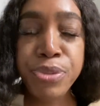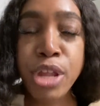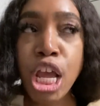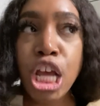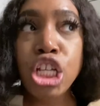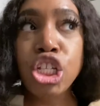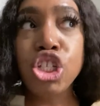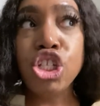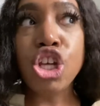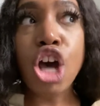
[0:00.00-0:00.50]

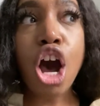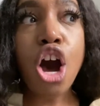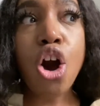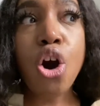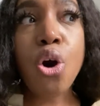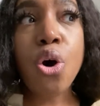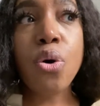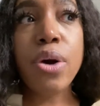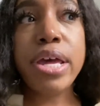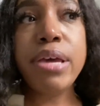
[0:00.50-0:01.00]

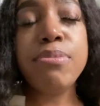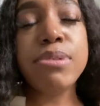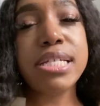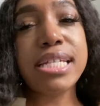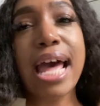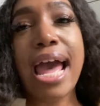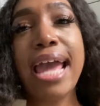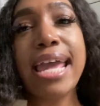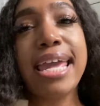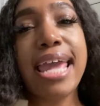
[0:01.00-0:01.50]
So he was
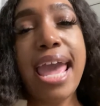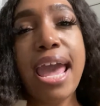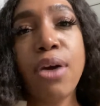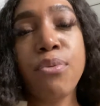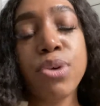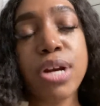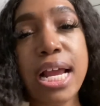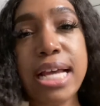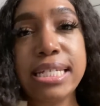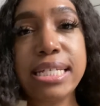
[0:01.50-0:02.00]
like, yeah, we're
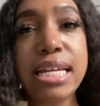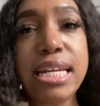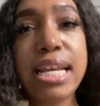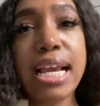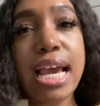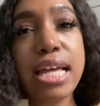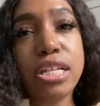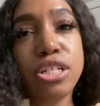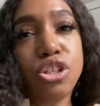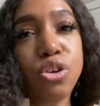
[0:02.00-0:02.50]
not sitting
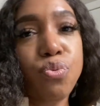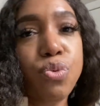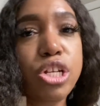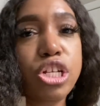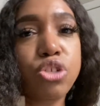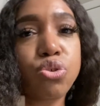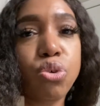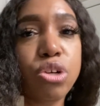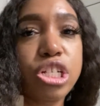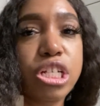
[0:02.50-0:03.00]
together, so we're
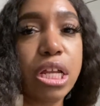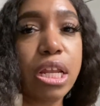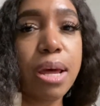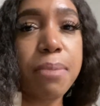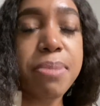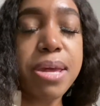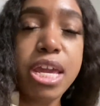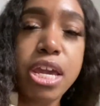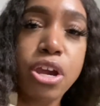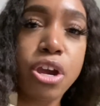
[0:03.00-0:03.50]
just going to chill up
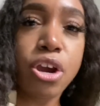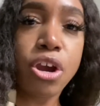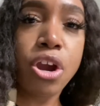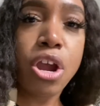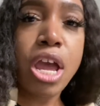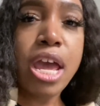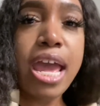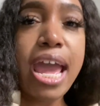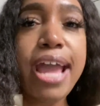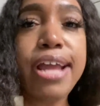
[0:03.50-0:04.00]
here
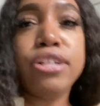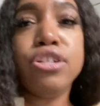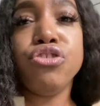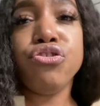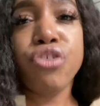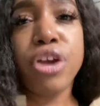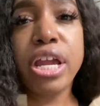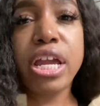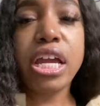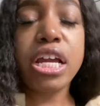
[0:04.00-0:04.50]
and
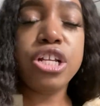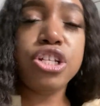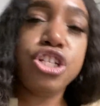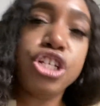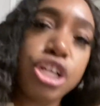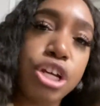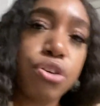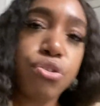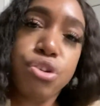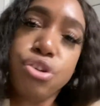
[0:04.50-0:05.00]
drink and
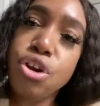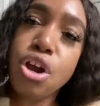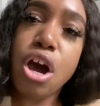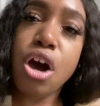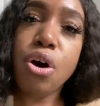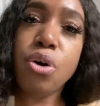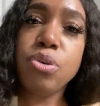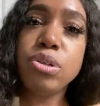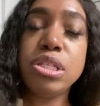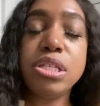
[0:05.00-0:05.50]
chill, you
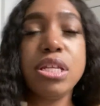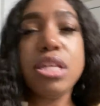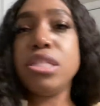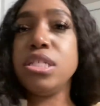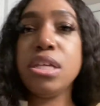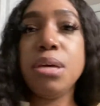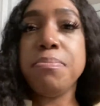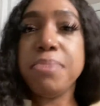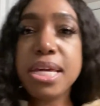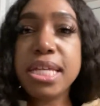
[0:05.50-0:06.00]
know, to,
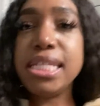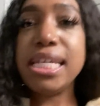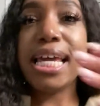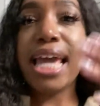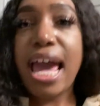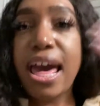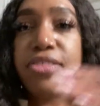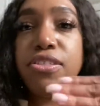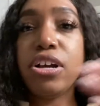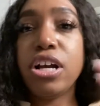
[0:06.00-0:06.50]
to be
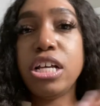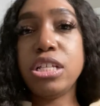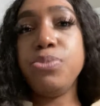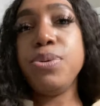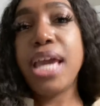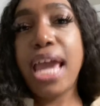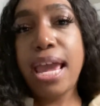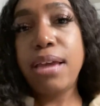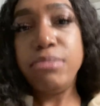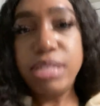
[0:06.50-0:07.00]
together because we
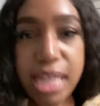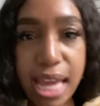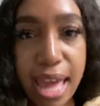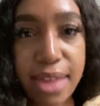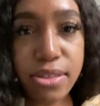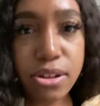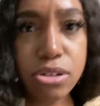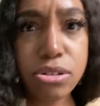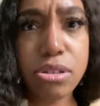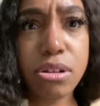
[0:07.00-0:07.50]
came
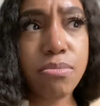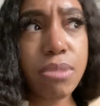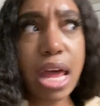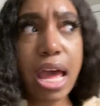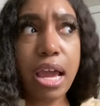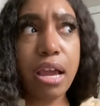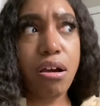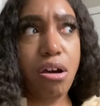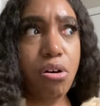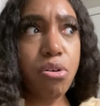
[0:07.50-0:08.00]
together. So I'm
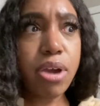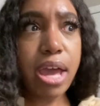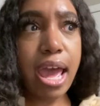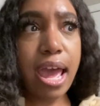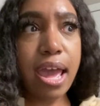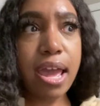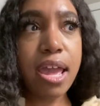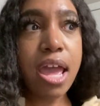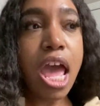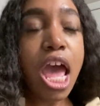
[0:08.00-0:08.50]
like,
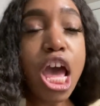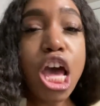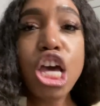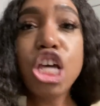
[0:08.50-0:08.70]
okay.